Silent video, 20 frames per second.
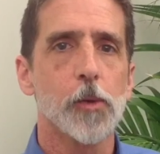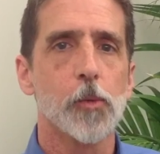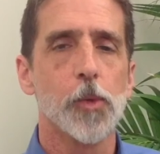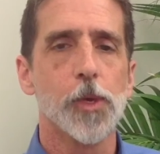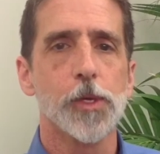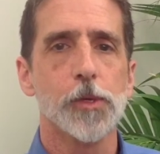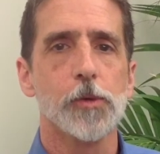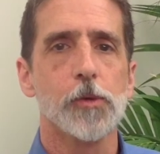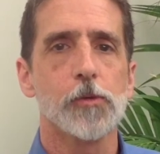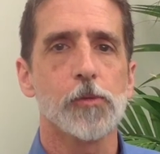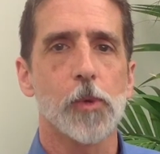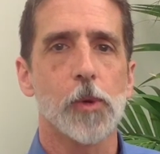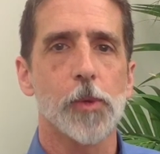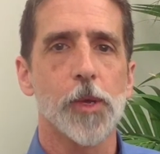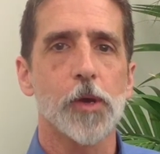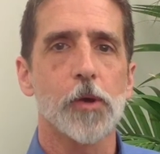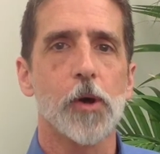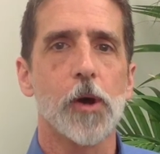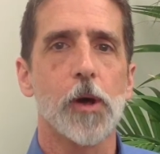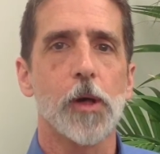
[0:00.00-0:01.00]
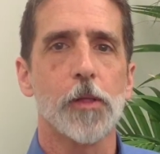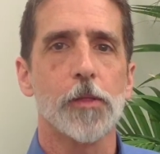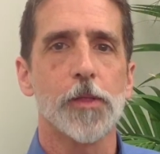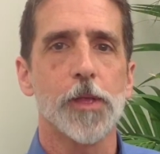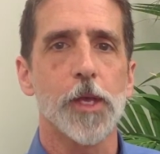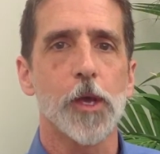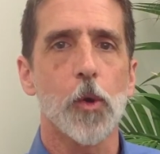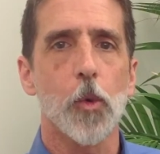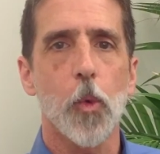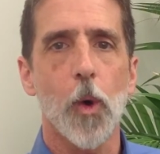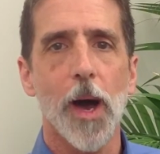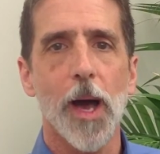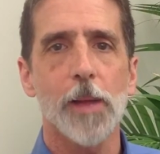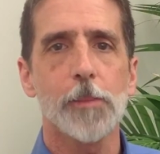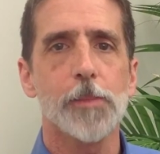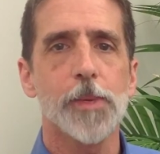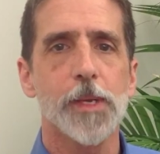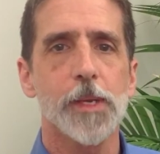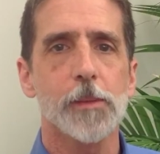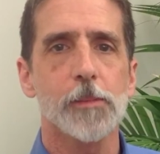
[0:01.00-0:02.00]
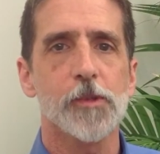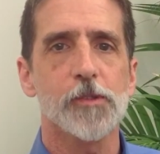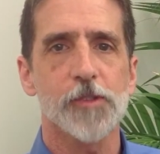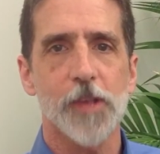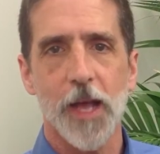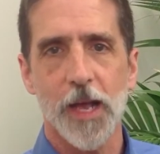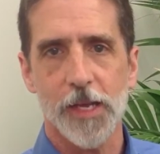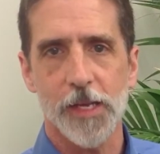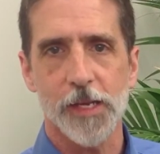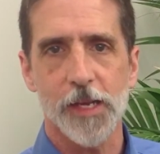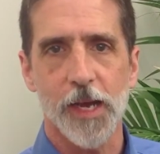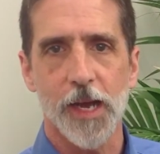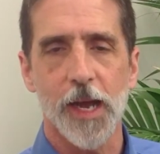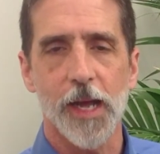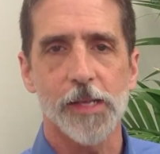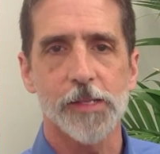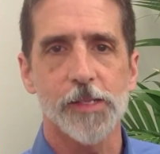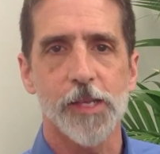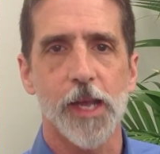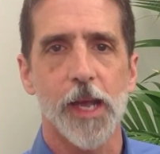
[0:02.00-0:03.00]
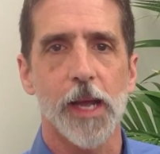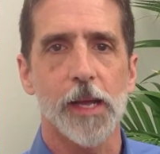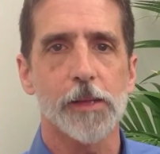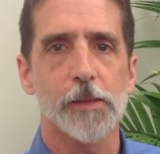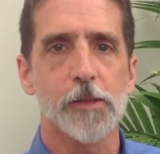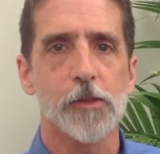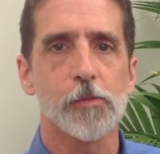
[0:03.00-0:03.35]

we use what we call the quad beam socket contact.